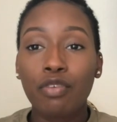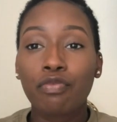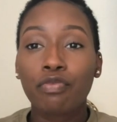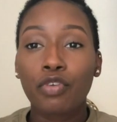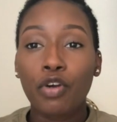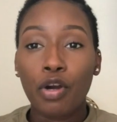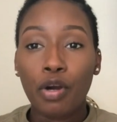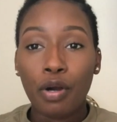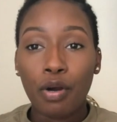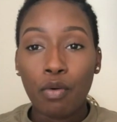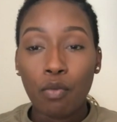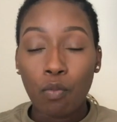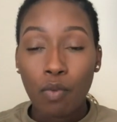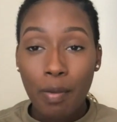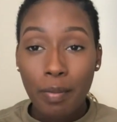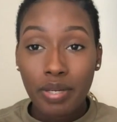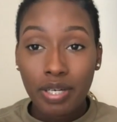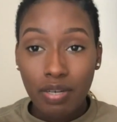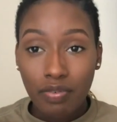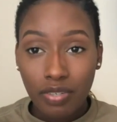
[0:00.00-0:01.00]
for
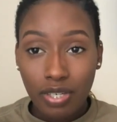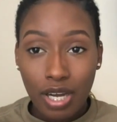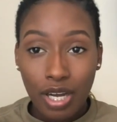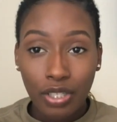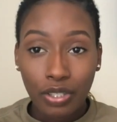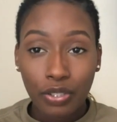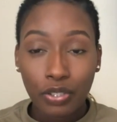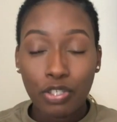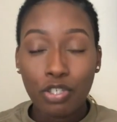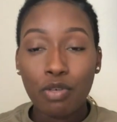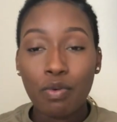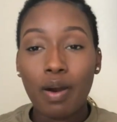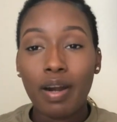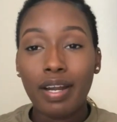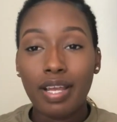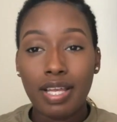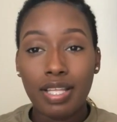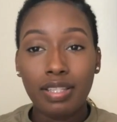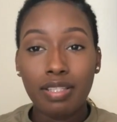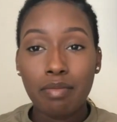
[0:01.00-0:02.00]
women of color who
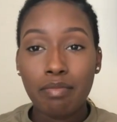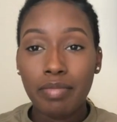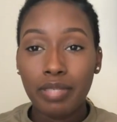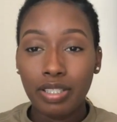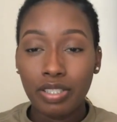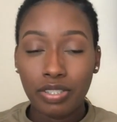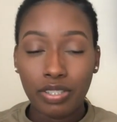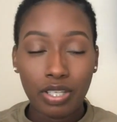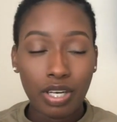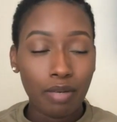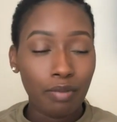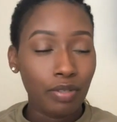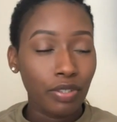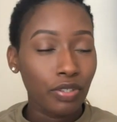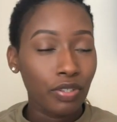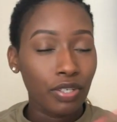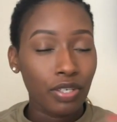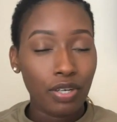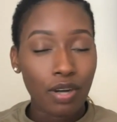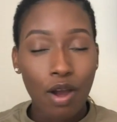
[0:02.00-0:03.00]
are in the military,
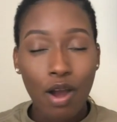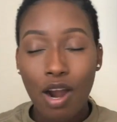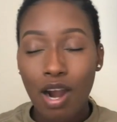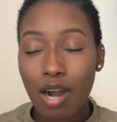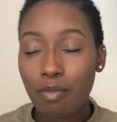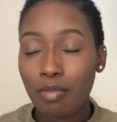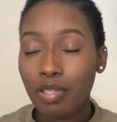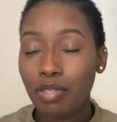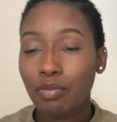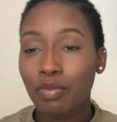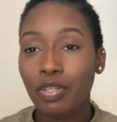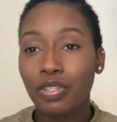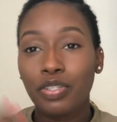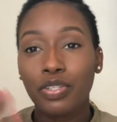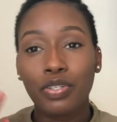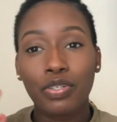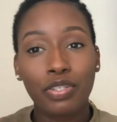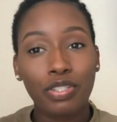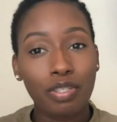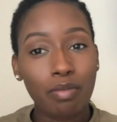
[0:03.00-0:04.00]
whether you're in the Army, whether
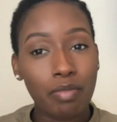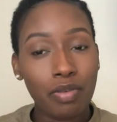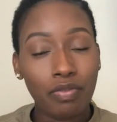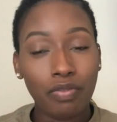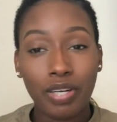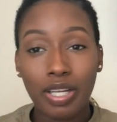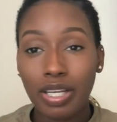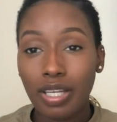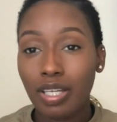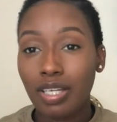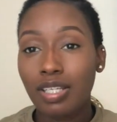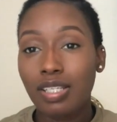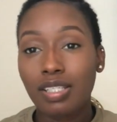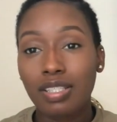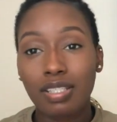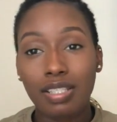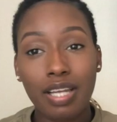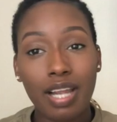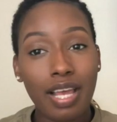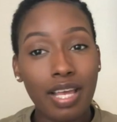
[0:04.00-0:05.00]
you're in the
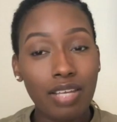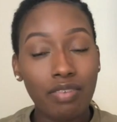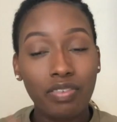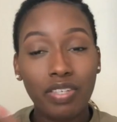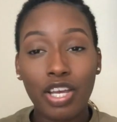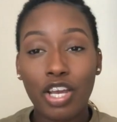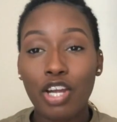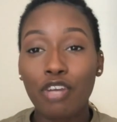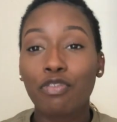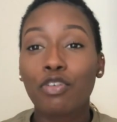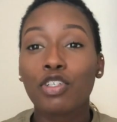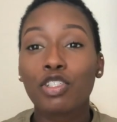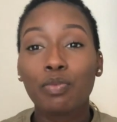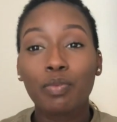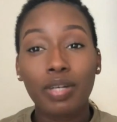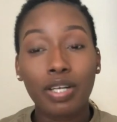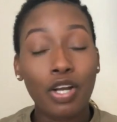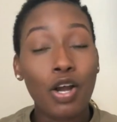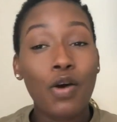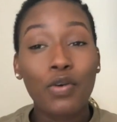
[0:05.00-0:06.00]
Marines, Navy, Air Force,
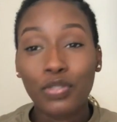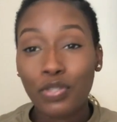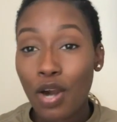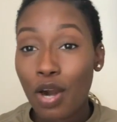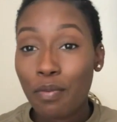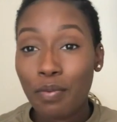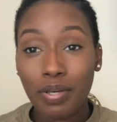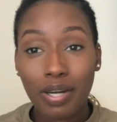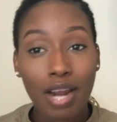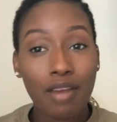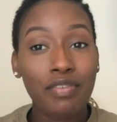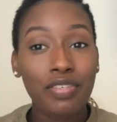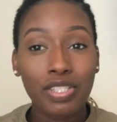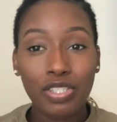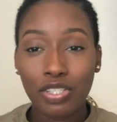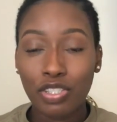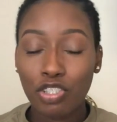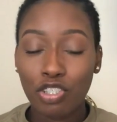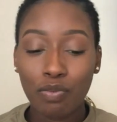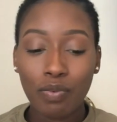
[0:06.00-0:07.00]
Coast Guard, whatever the
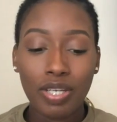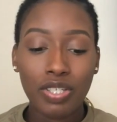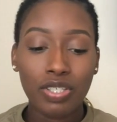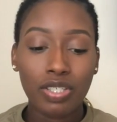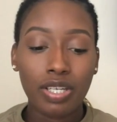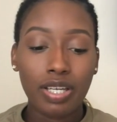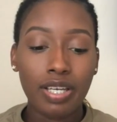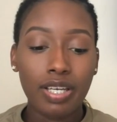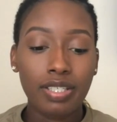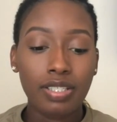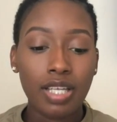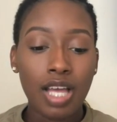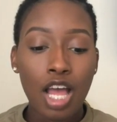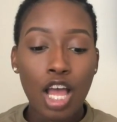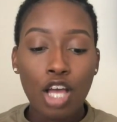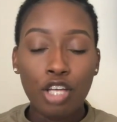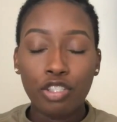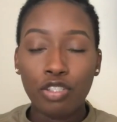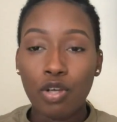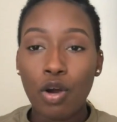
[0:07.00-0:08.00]
situation is,
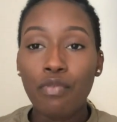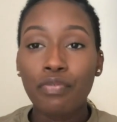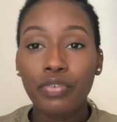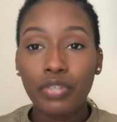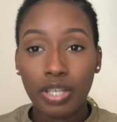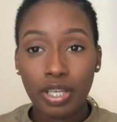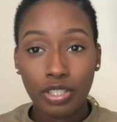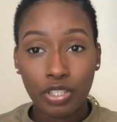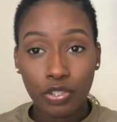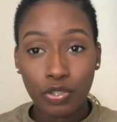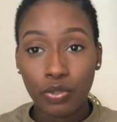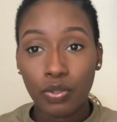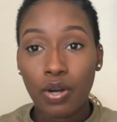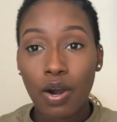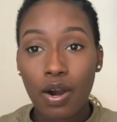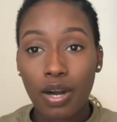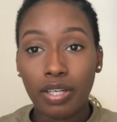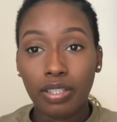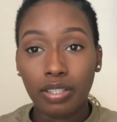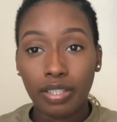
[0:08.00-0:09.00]
don't forget that you
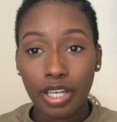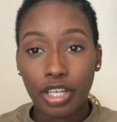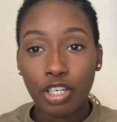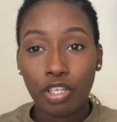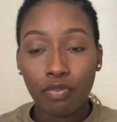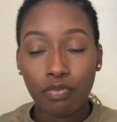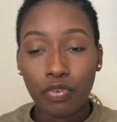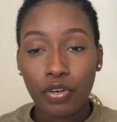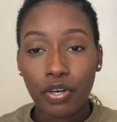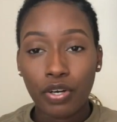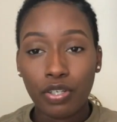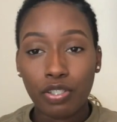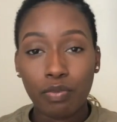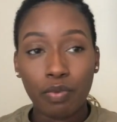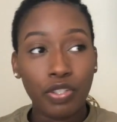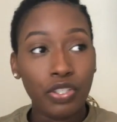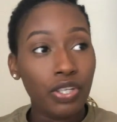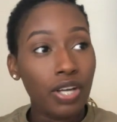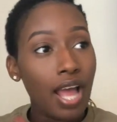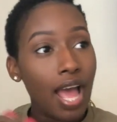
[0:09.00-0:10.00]
are a lady first.
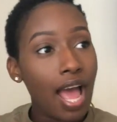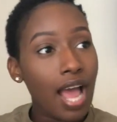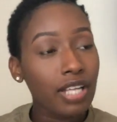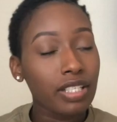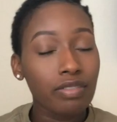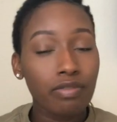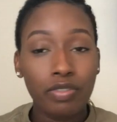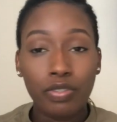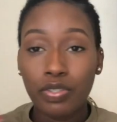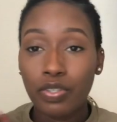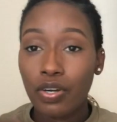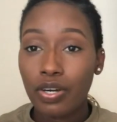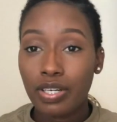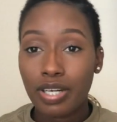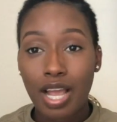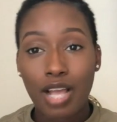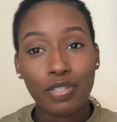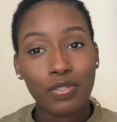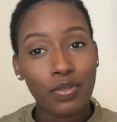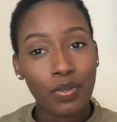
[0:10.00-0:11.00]
Whether you're active duty or
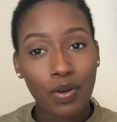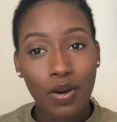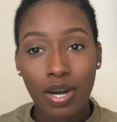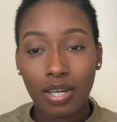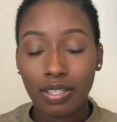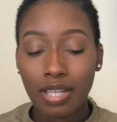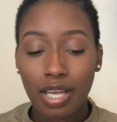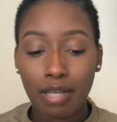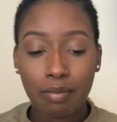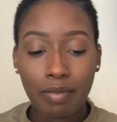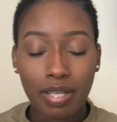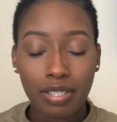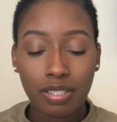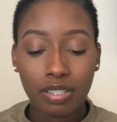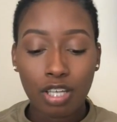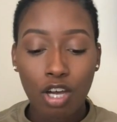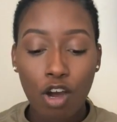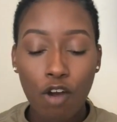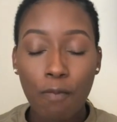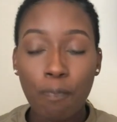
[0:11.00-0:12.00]
National Guard like
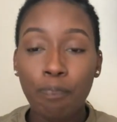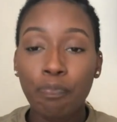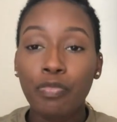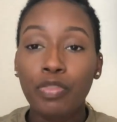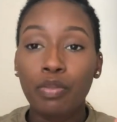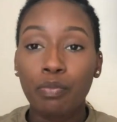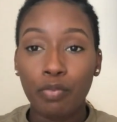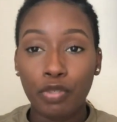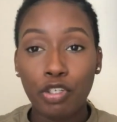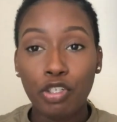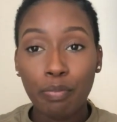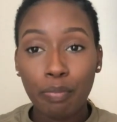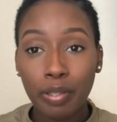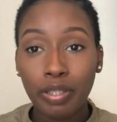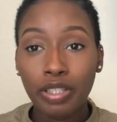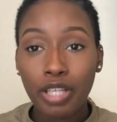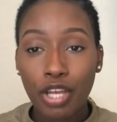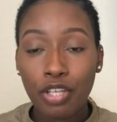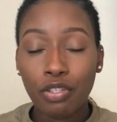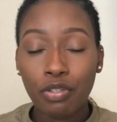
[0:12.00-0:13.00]
myself, when you
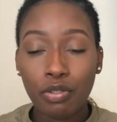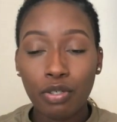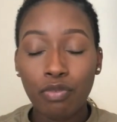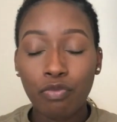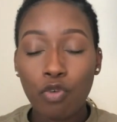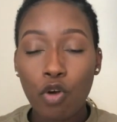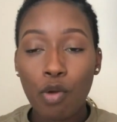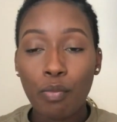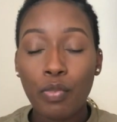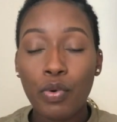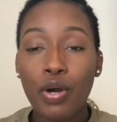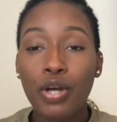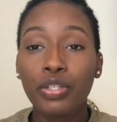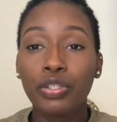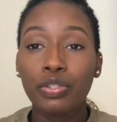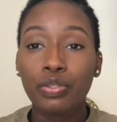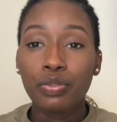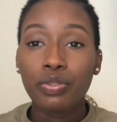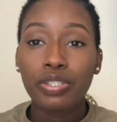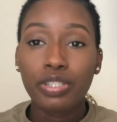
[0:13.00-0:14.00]
put that uniform
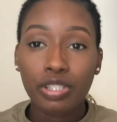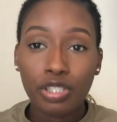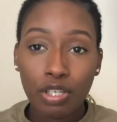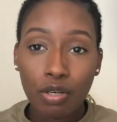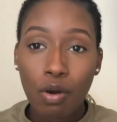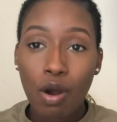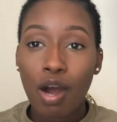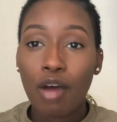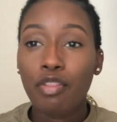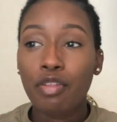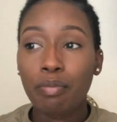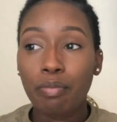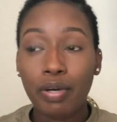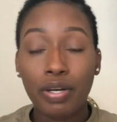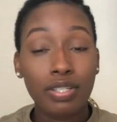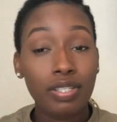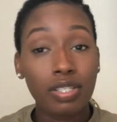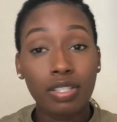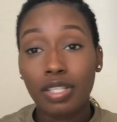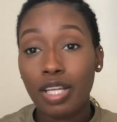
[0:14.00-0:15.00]
on, you still are the
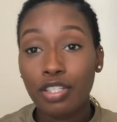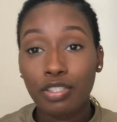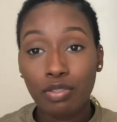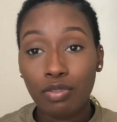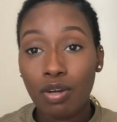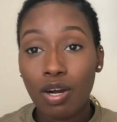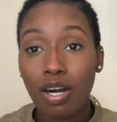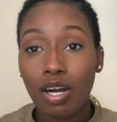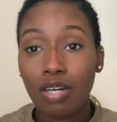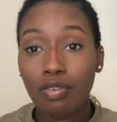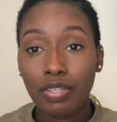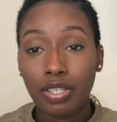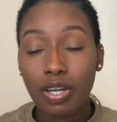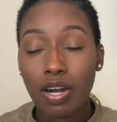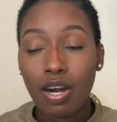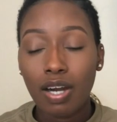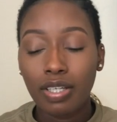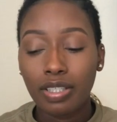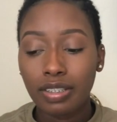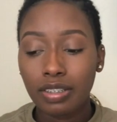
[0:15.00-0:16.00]
person that you are
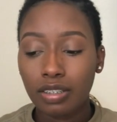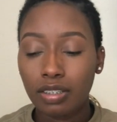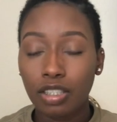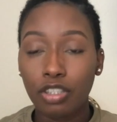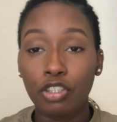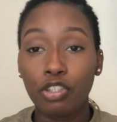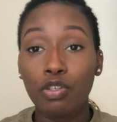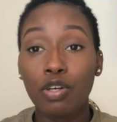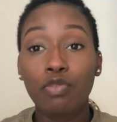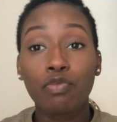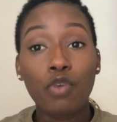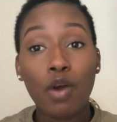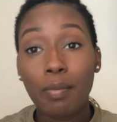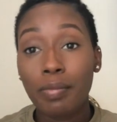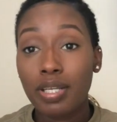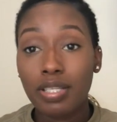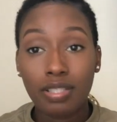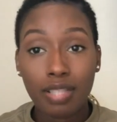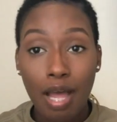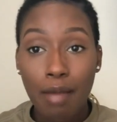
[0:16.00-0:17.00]
regardless. The uniform
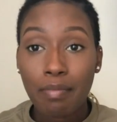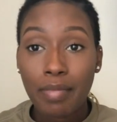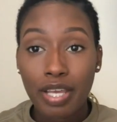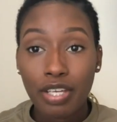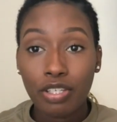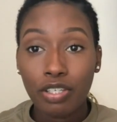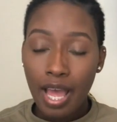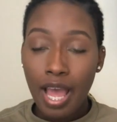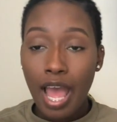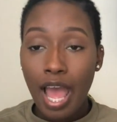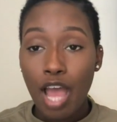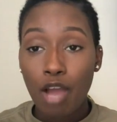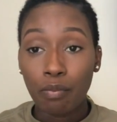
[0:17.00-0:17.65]
does not make you.